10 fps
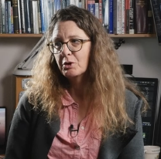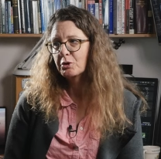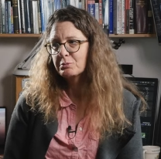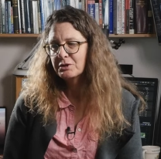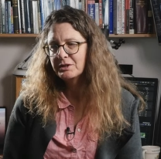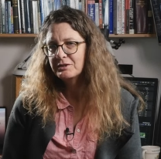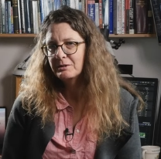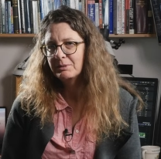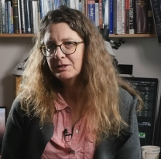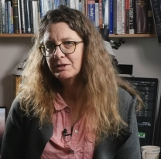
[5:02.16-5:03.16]
option is
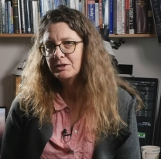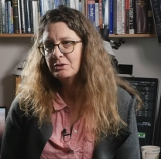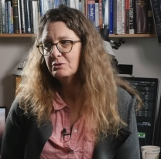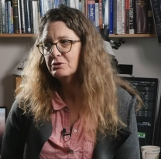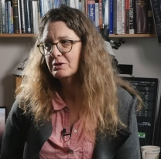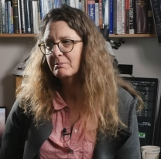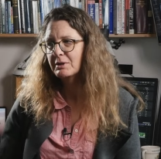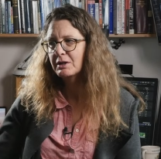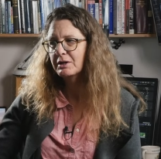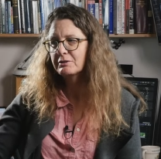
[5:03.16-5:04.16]
simply to use some
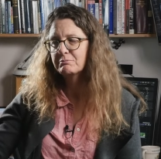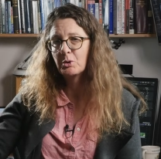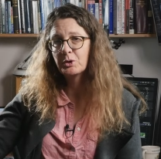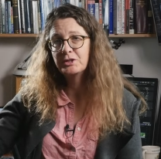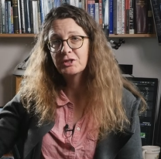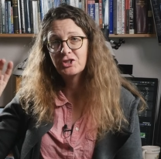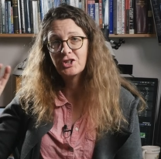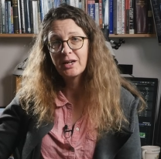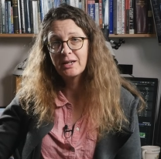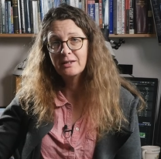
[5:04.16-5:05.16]
kind of monitor
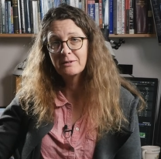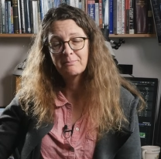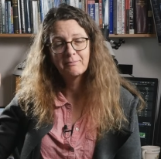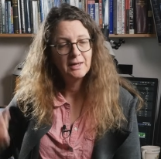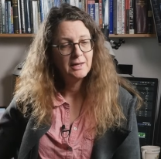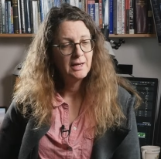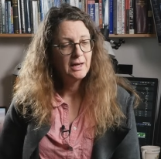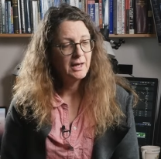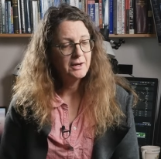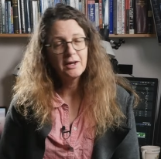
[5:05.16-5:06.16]
shade.
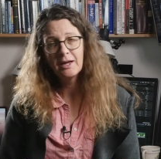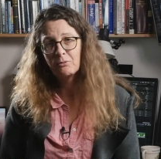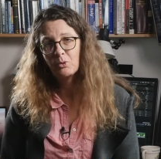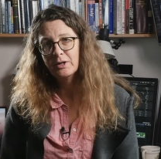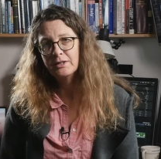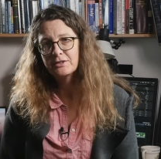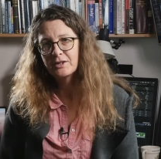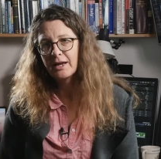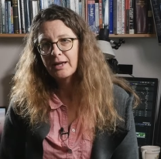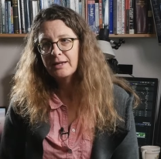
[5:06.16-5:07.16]
And I have one. It's
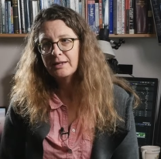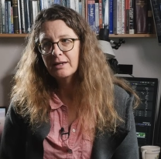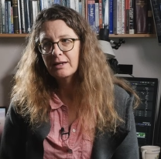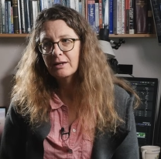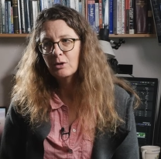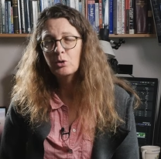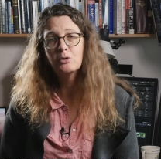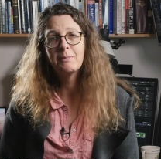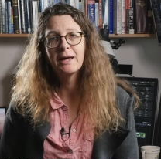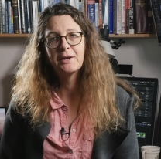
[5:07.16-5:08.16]
a
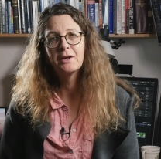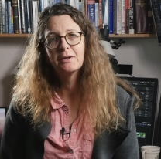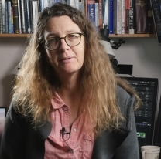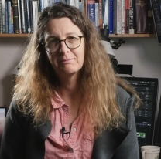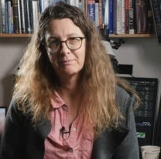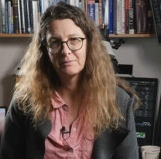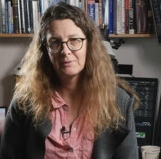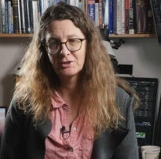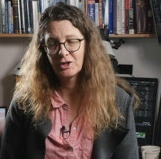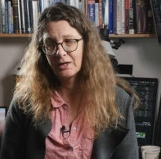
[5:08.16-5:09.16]
Hoodman
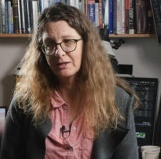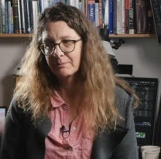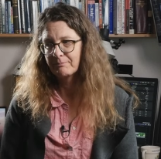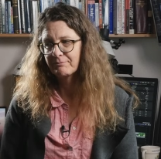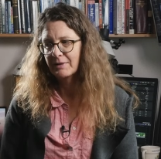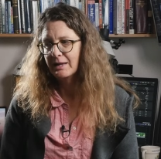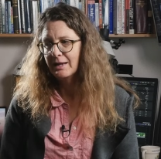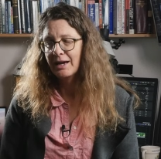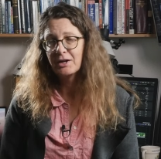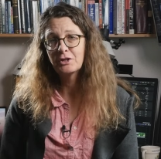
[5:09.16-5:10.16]
shade.
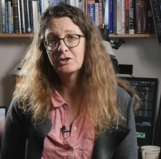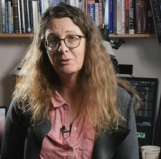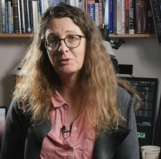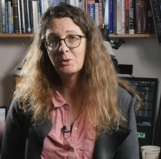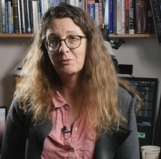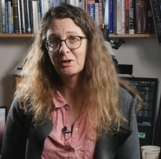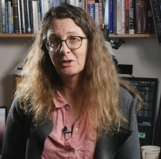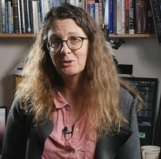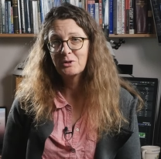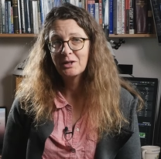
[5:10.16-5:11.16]
And I'd show it to you if I
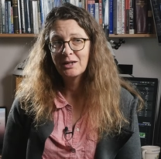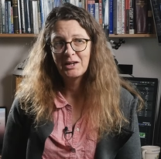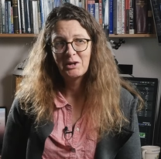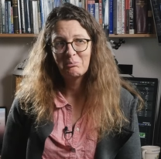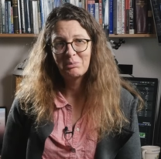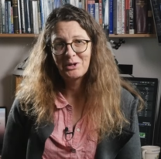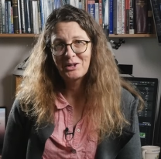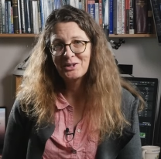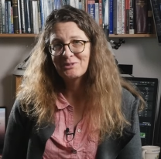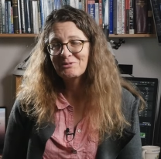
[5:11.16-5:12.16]
could, but I
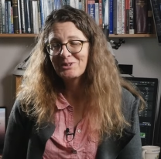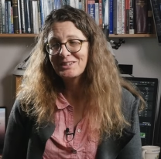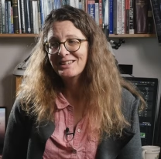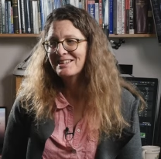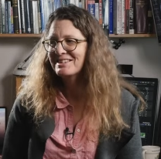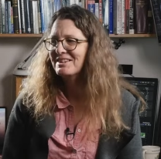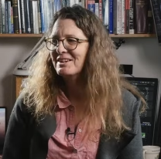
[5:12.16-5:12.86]
can't find it.